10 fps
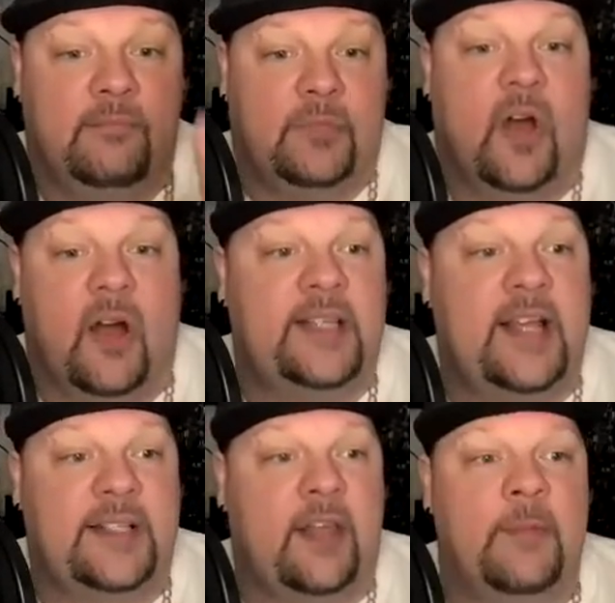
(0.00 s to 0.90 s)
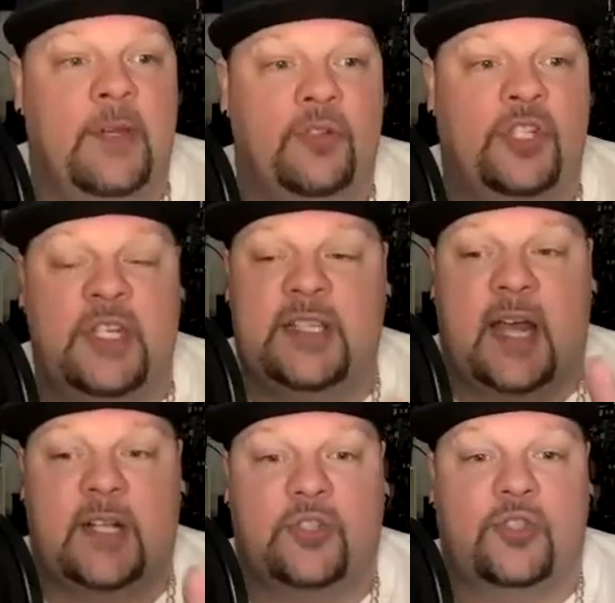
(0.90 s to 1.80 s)
contest down the middle. She's got
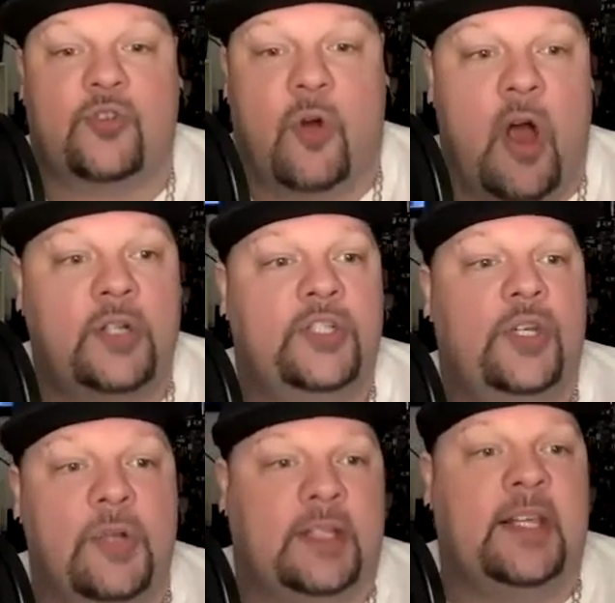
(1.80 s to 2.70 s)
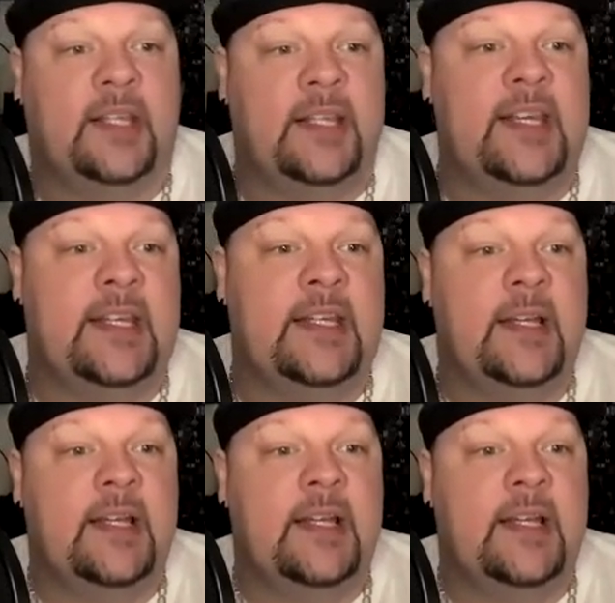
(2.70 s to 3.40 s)
a strong 2-0 lead